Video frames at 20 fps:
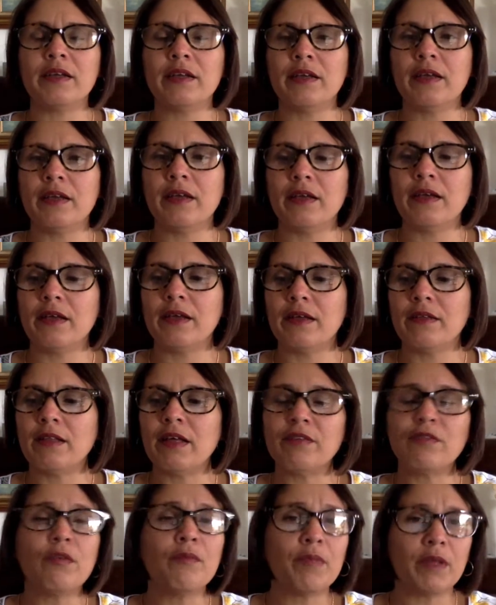Uh,
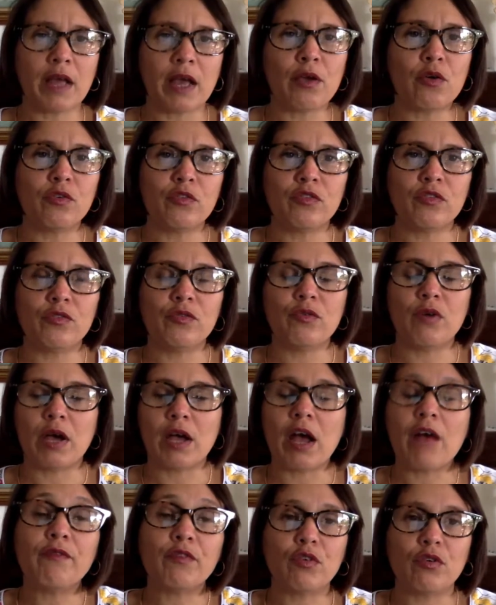that's something I also do. I
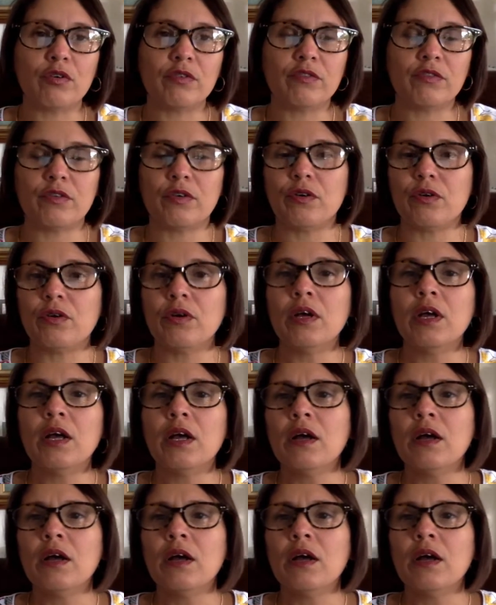have dogs, so